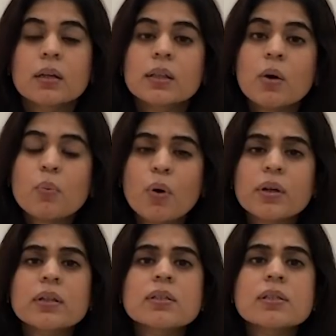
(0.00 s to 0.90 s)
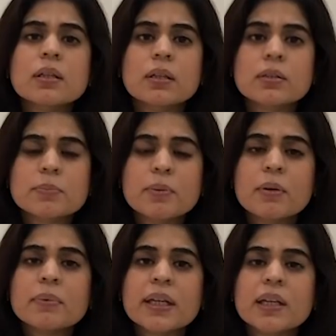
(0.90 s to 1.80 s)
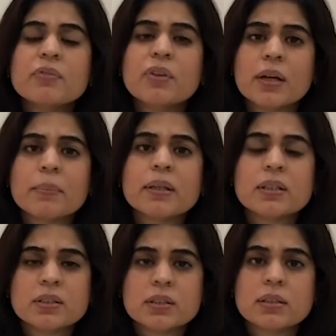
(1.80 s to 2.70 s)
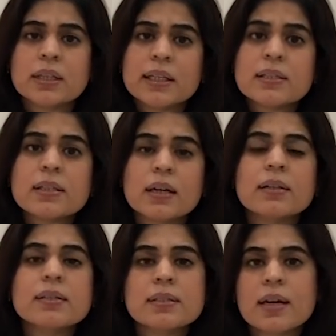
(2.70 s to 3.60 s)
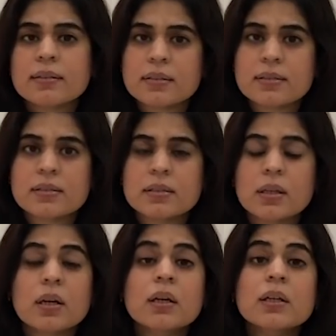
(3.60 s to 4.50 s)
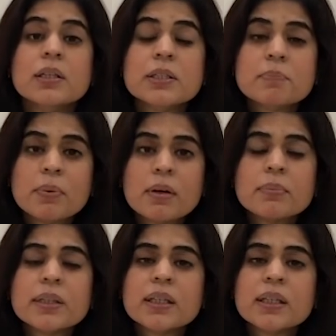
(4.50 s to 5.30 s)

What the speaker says: Now, what is sperm DNA fragmentation? Let us understand this. Sperm